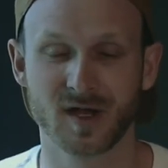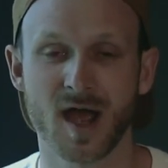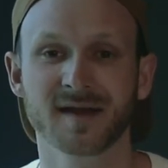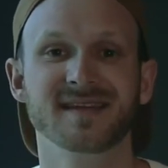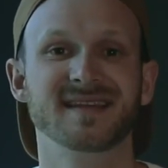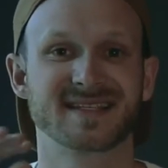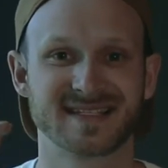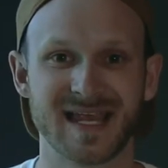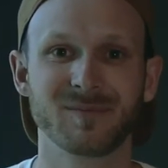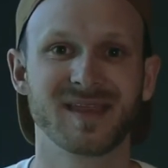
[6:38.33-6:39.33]
God did the
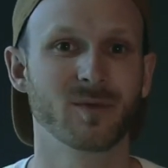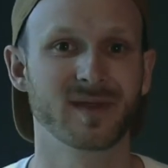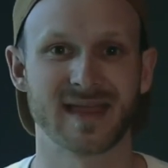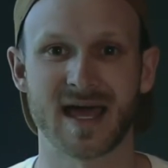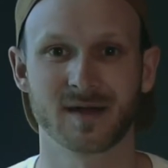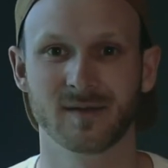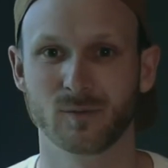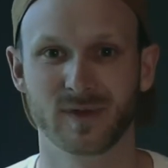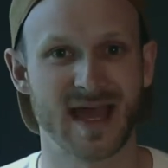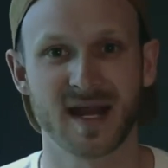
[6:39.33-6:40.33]
same thing with Adam,
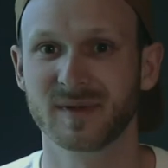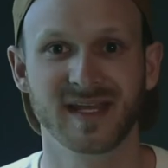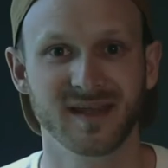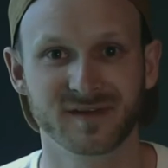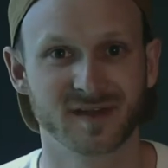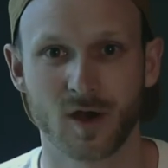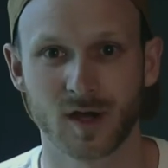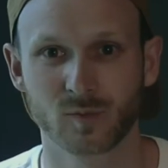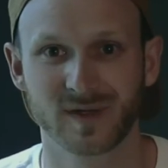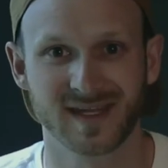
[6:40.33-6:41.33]
with Adam and Eve in the
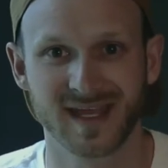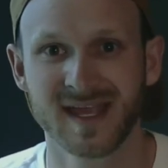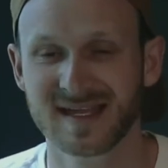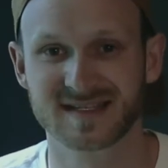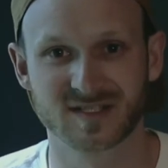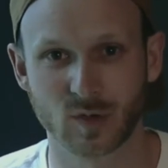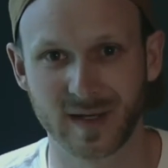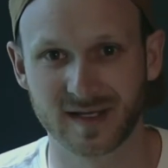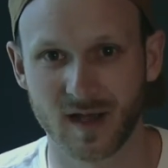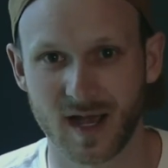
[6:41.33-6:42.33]
garden when they
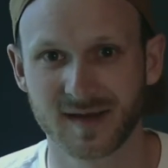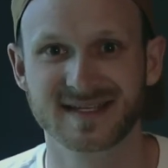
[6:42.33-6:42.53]
disobeyed God.